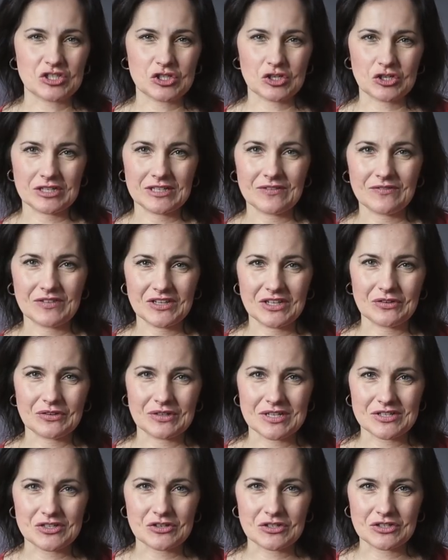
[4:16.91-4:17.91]
certain
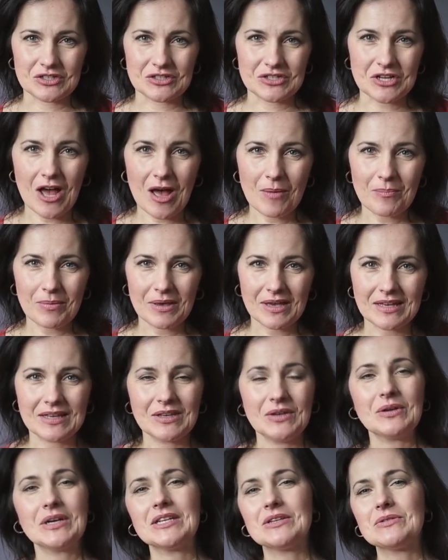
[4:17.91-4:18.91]
video on a certain topic,
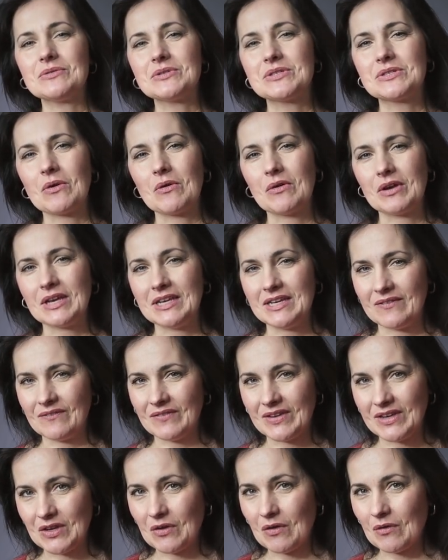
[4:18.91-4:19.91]
you can do so in
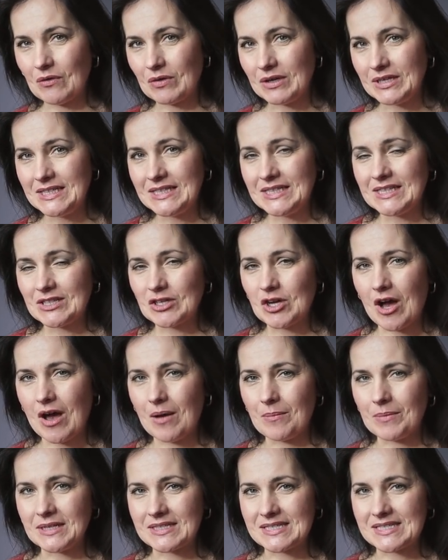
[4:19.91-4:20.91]
the video
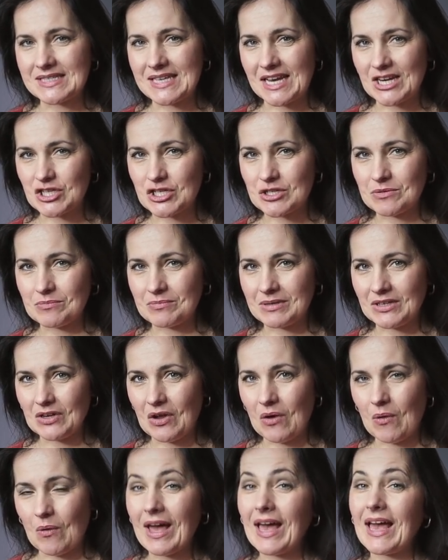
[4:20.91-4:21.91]
comment section
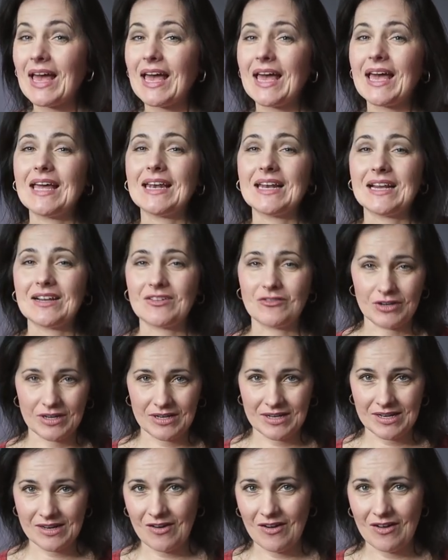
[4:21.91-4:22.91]
below. And I'll
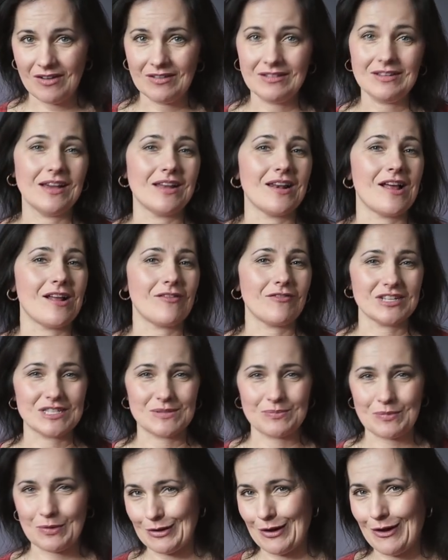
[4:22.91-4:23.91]
read it all and I'll
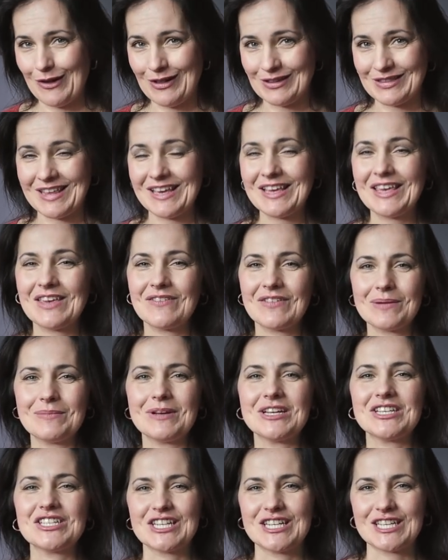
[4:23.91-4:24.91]
respond all. Thank you
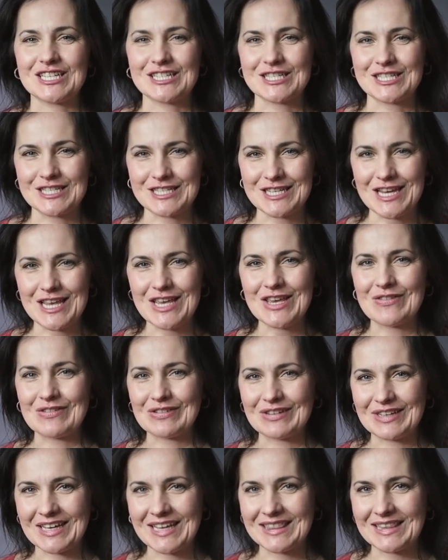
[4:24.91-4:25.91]
very much, and I'll see
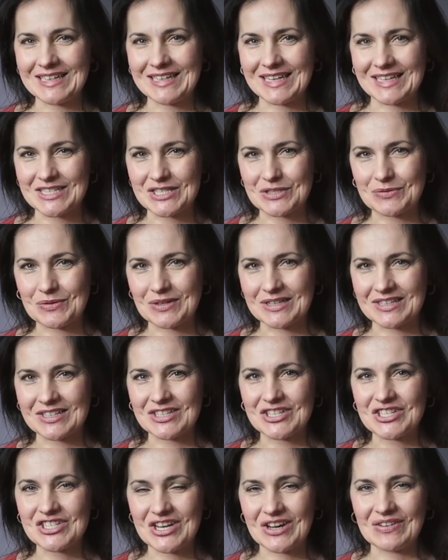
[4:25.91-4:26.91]
you in the next
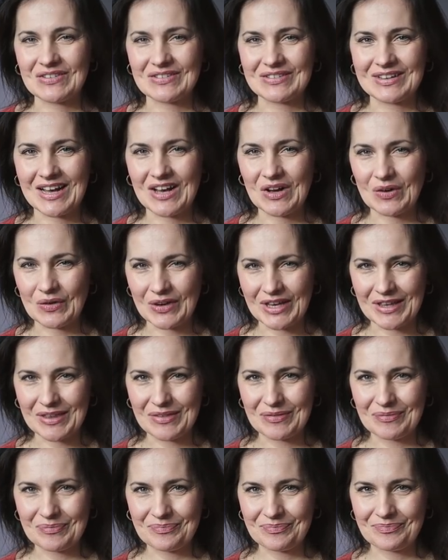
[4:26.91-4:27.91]
one. Ciao,
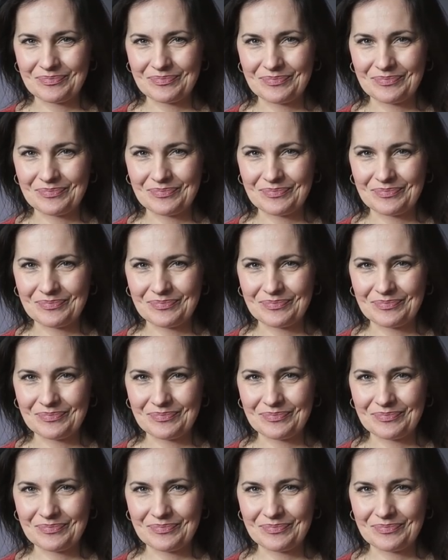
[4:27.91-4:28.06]
ahoy.